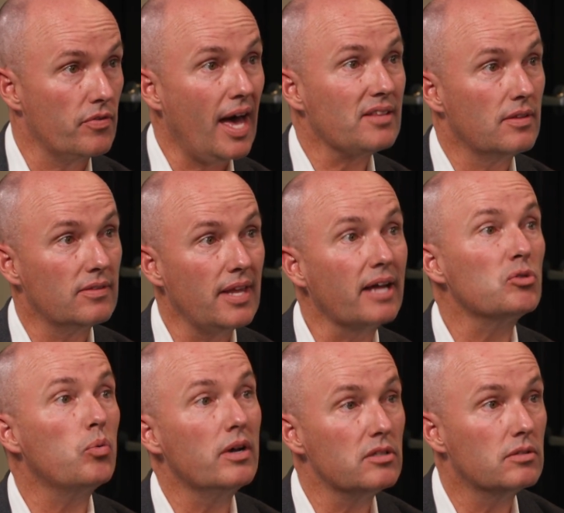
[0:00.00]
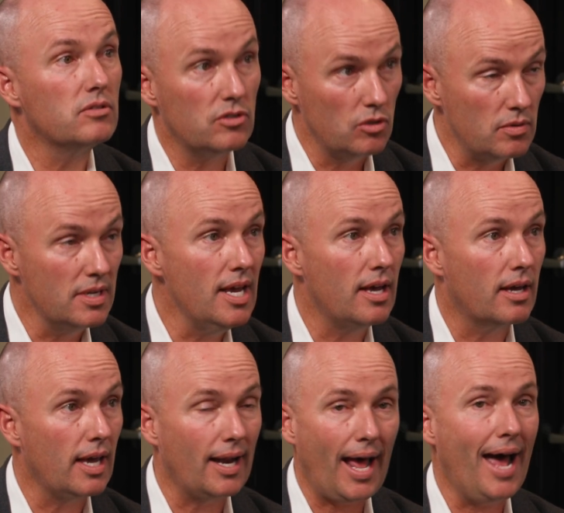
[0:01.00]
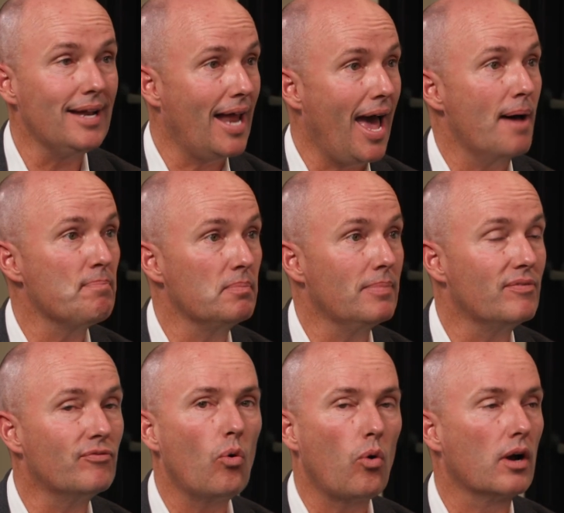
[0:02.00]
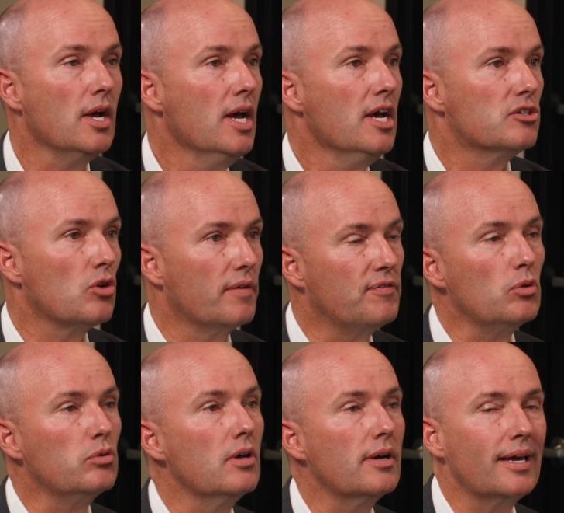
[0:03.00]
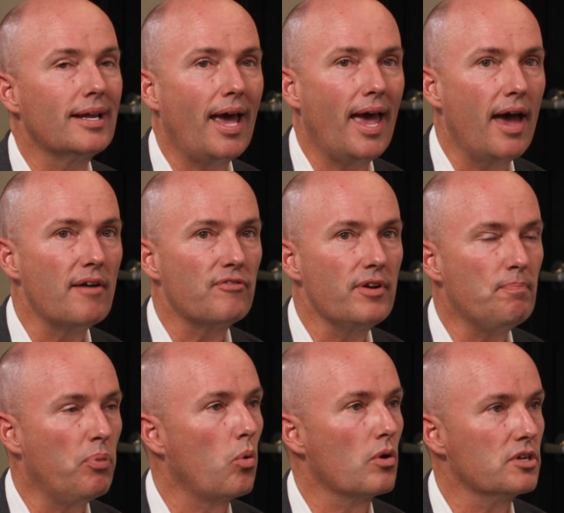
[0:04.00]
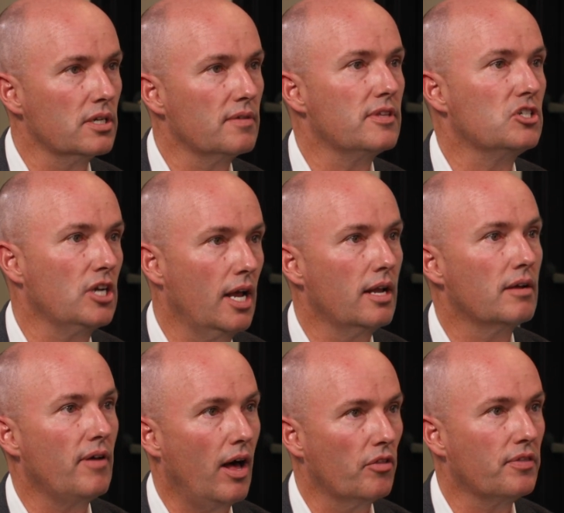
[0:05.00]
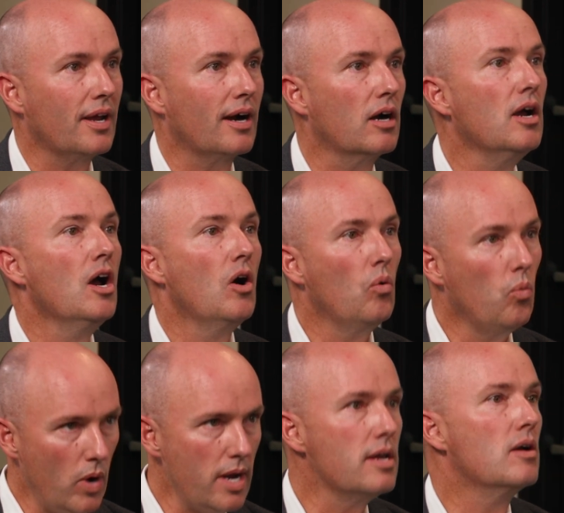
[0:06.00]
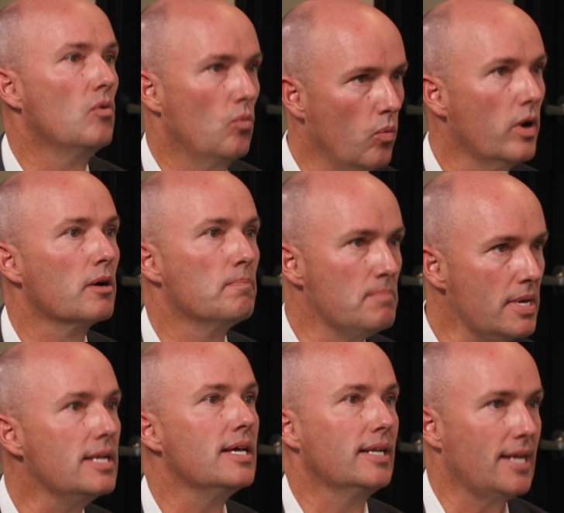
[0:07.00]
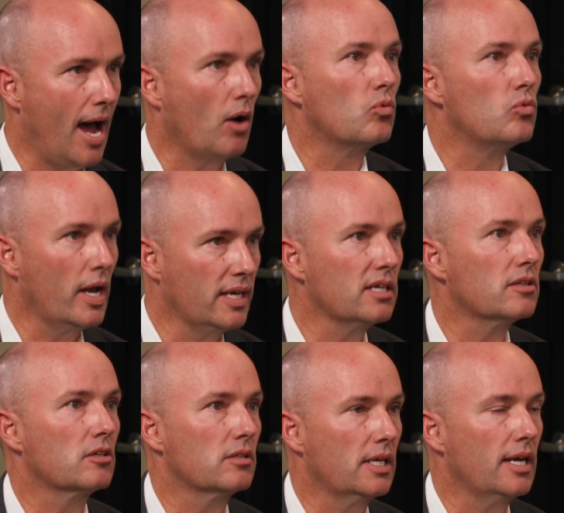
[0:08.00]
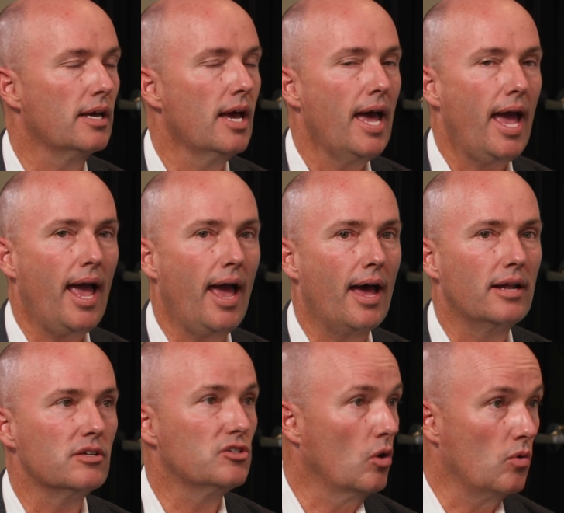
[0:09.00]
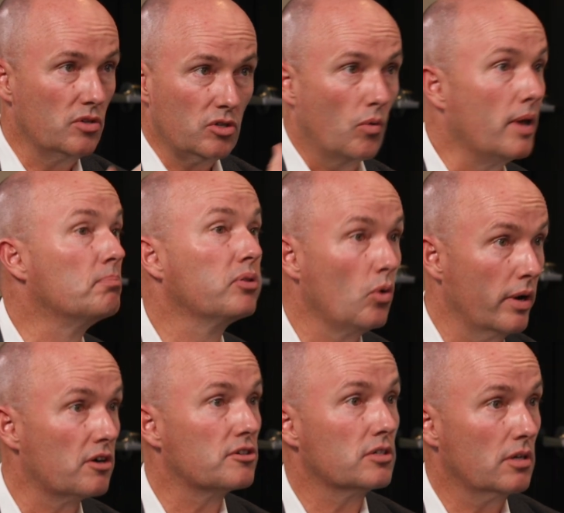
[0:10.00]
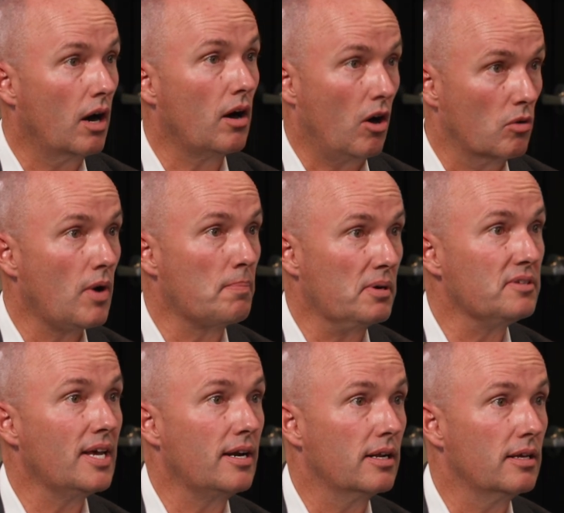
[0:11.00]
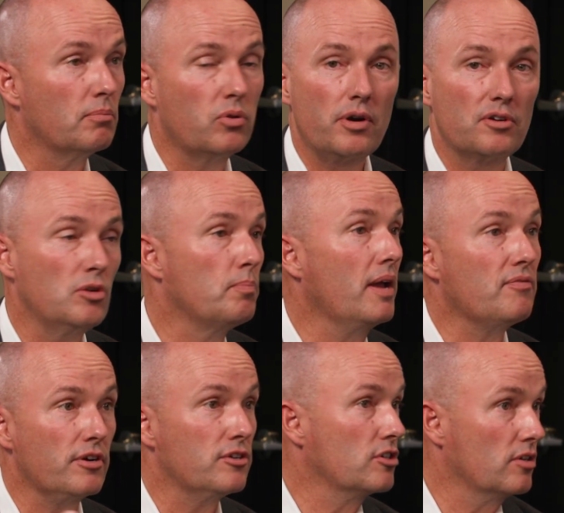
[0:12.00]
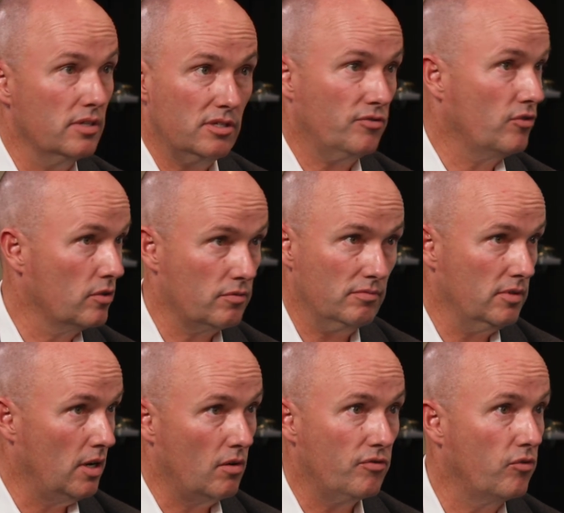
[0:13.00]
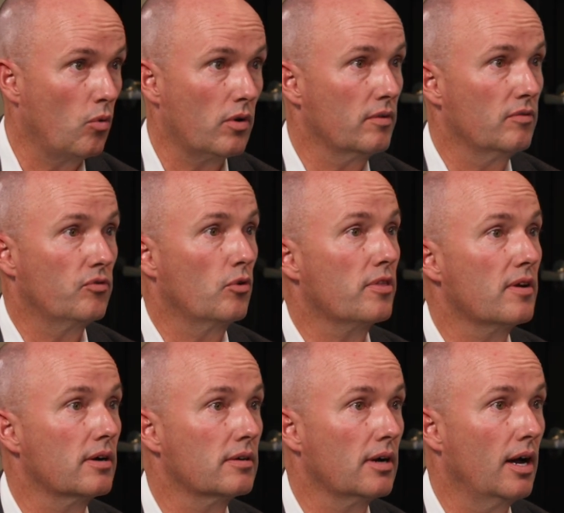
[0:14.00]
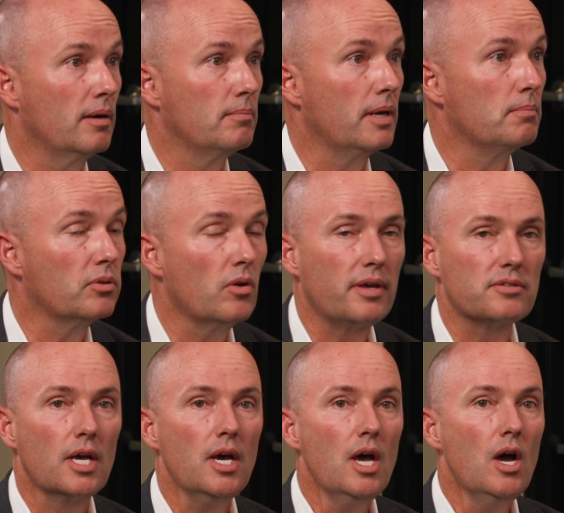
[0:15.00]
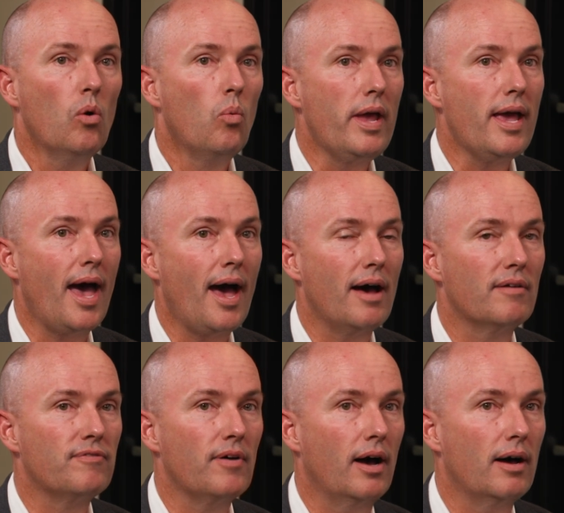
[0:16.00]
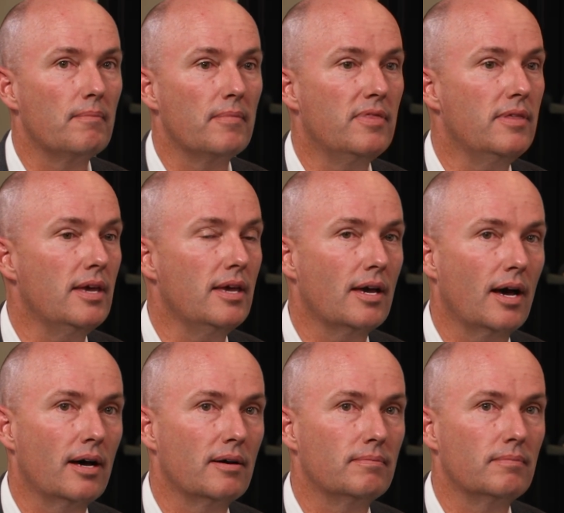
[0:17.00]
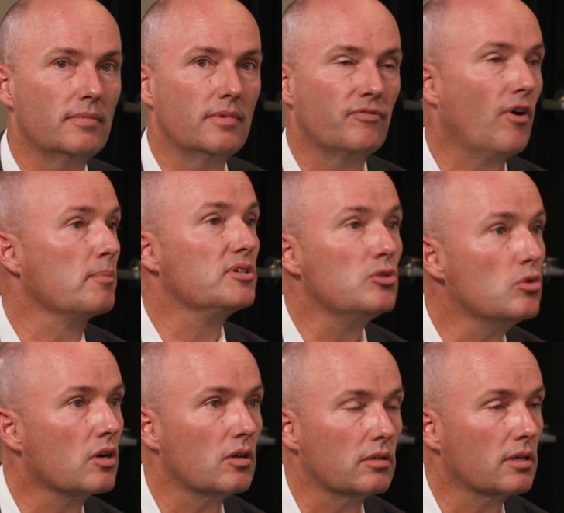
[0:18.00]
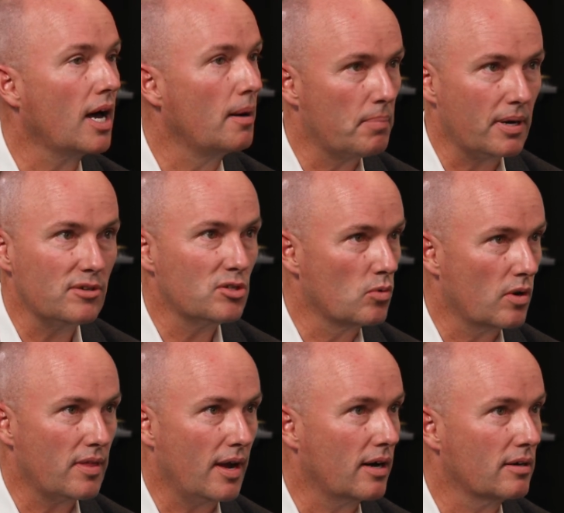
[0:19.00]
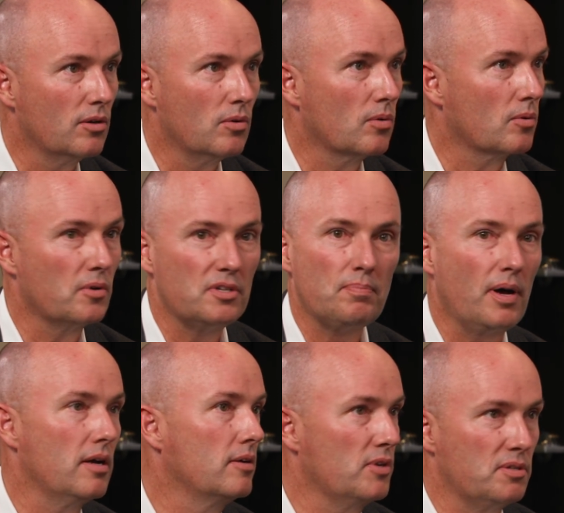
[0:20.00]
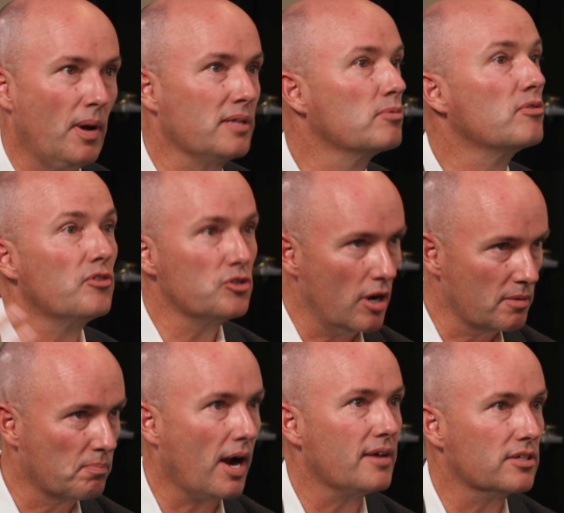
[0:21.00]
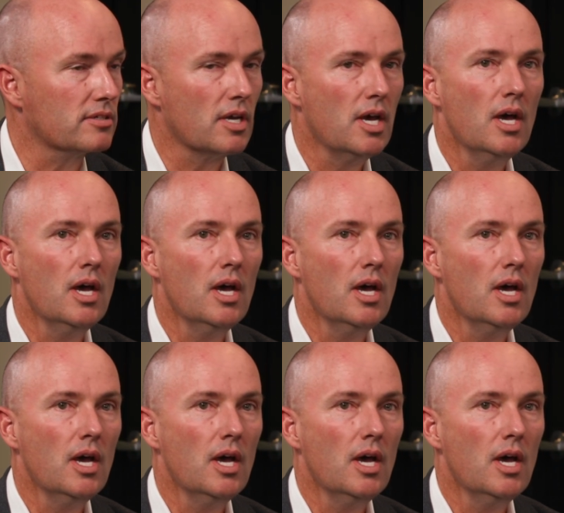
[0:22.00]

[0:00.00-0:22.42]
That's what's unique. It hadn't happened before. So if you look at every portion of the chain of healthcare, we're meeting now regularly. And so employers are represented. Employers who pay for insurance for their employees. We have the pharmaceutical companies who are there, who are responsible for drug prices.